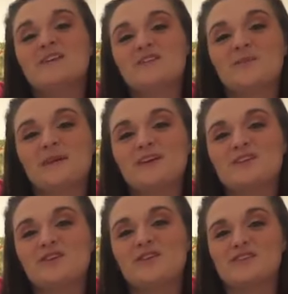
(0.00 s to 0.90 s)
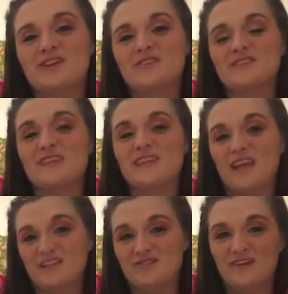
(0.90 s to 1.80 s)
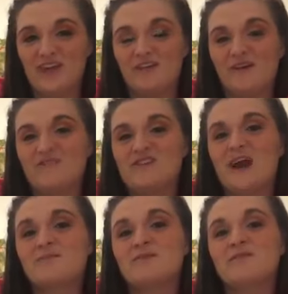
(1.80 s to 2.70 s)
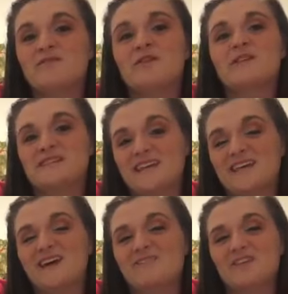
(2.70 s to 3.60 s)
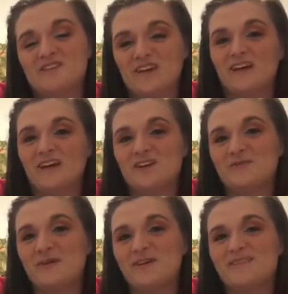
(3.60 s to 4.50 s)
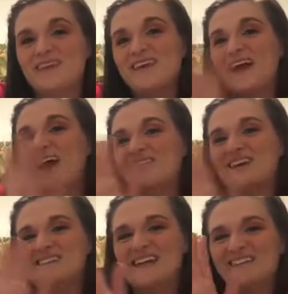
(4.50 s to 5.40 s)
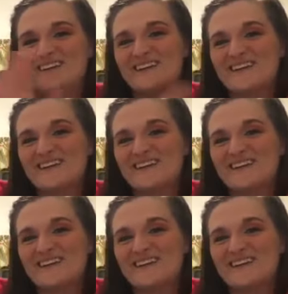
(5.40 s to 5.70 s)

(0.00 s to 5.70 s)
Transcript: So be sure to turn to the next video of chapter 14 of The Janitor's Boy. Have a good day, reader!